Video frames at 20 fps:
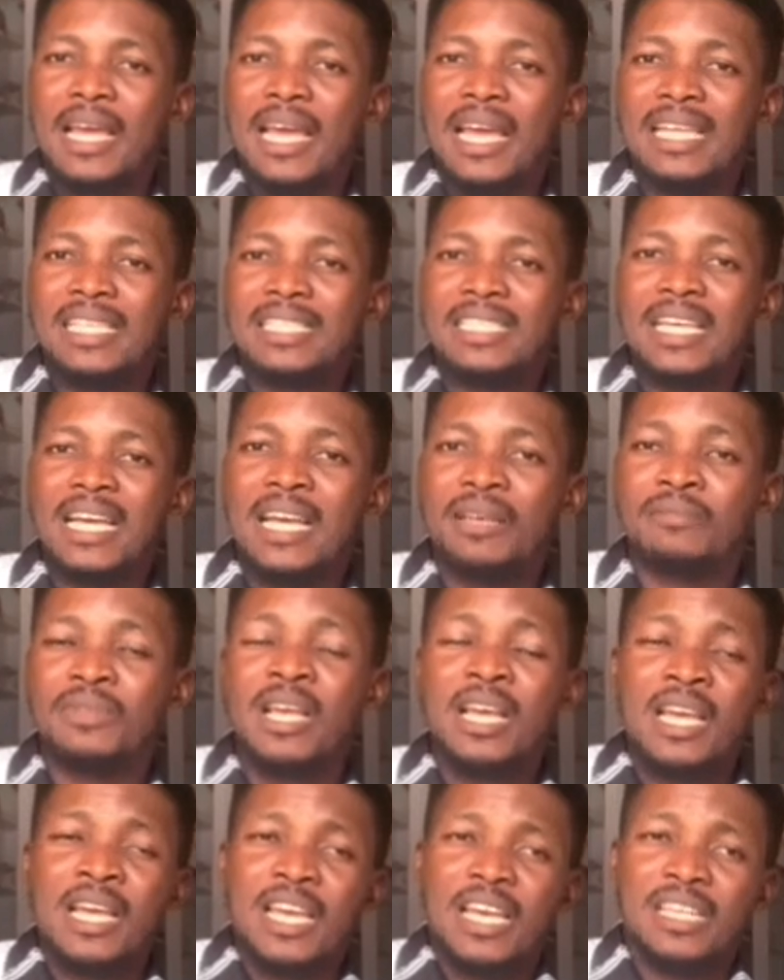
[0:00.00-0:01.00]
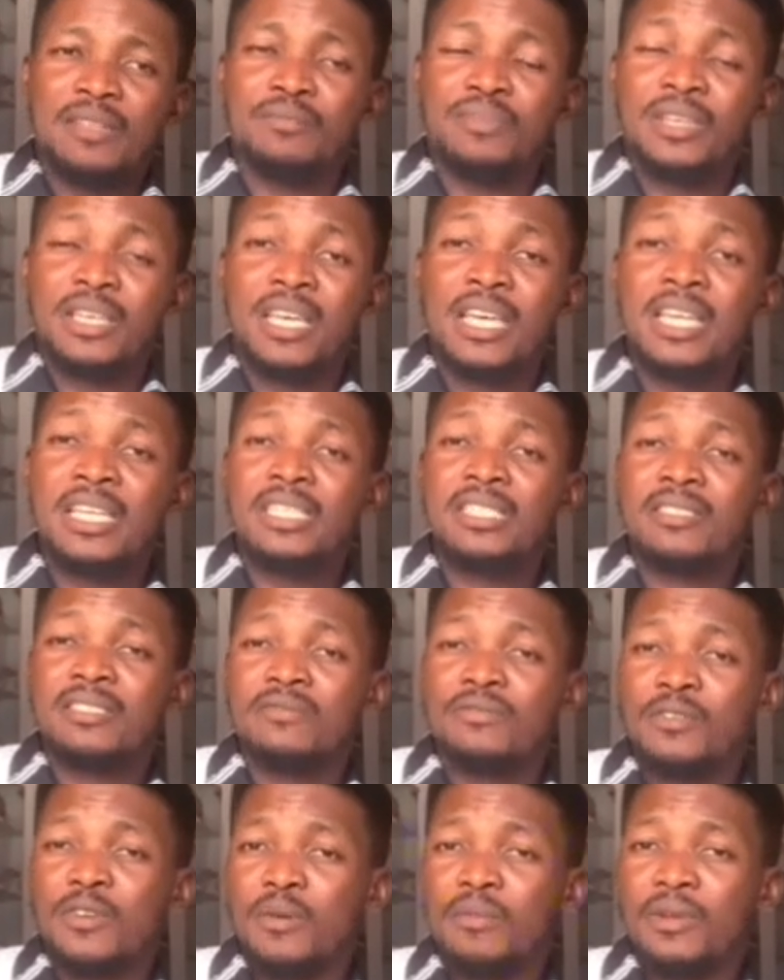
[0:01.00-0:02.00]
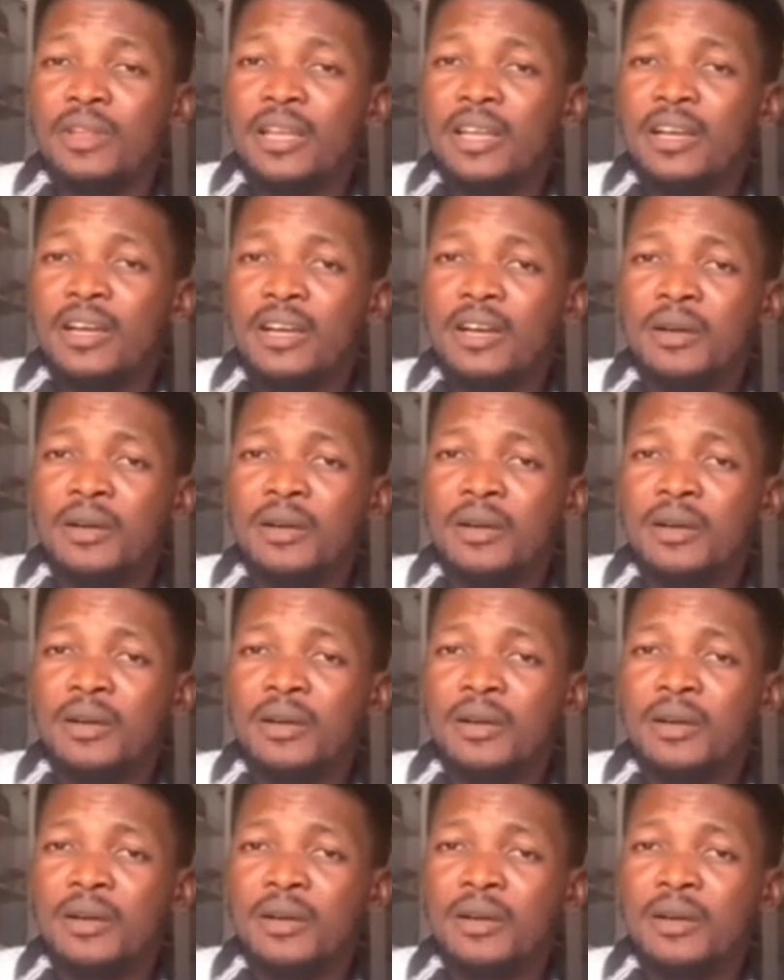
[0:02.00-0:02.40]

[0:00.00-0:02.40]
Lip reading: enzyme. It begins from the